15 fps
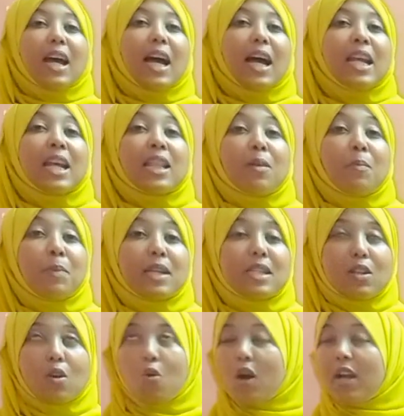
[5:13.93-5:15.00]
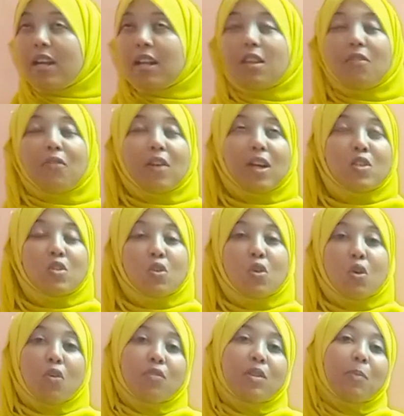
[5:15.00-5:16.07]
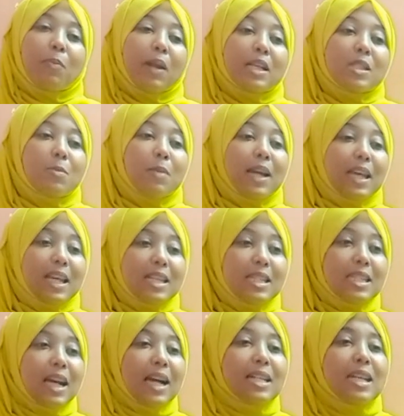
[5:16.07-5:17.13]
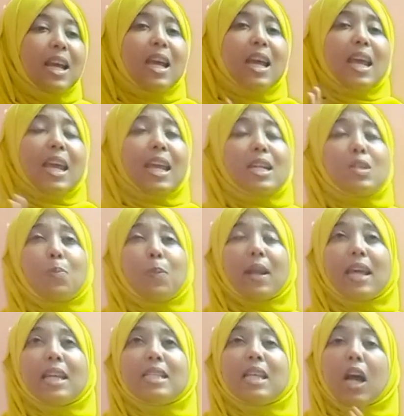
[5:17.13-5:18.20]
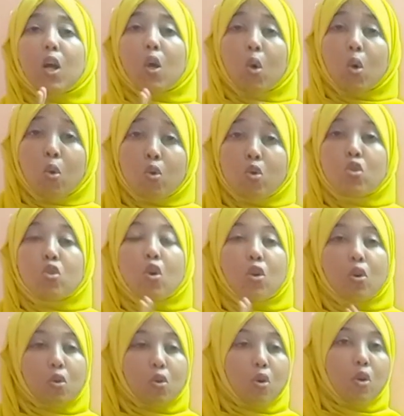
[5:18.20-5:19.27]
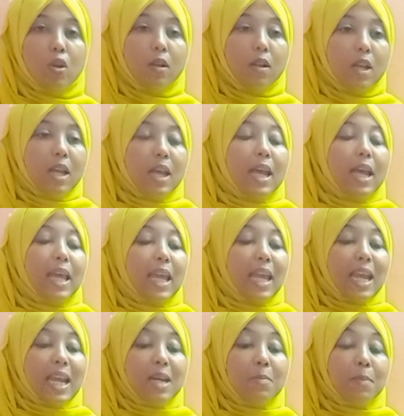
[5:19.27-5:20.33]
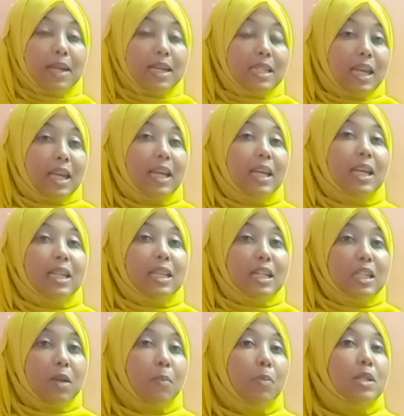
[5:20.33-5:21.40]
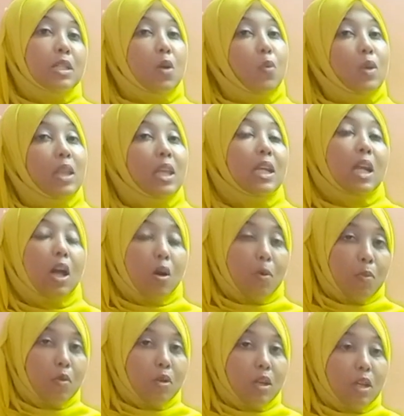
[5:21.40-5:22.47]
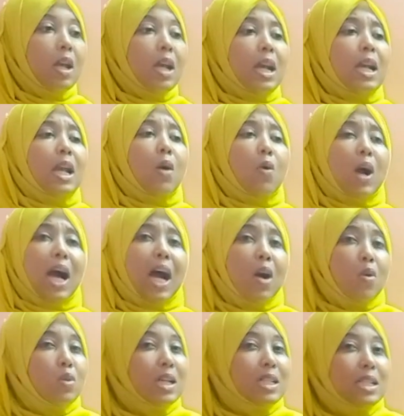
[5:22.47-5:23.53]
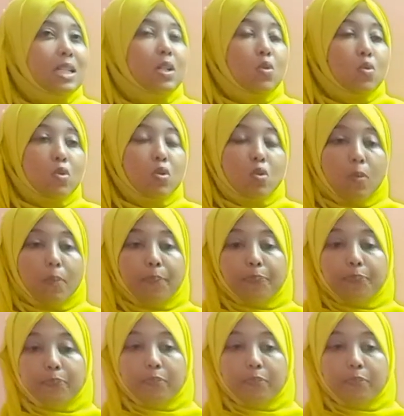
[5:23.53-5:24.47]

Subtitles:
Another bit or another function of the plasma is that it plays a crucial role in maintaining the temperature within our body. Now, how does it do so?